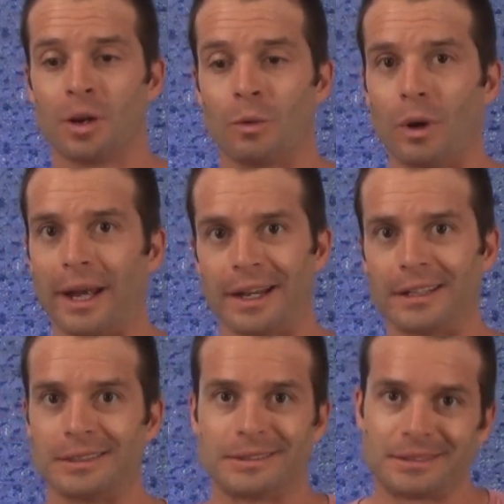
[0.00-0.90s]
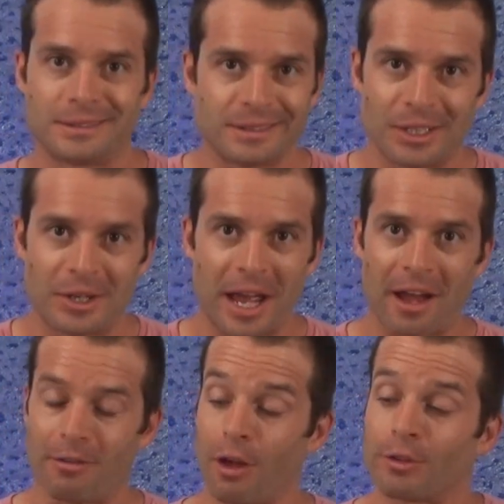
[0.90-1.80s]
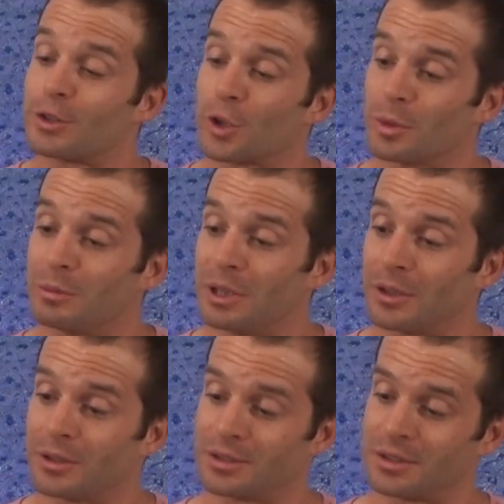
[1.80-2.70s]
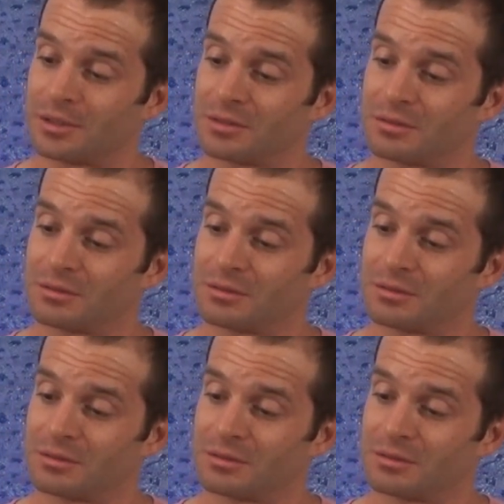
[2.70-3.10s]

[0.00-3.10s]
when you have other German beers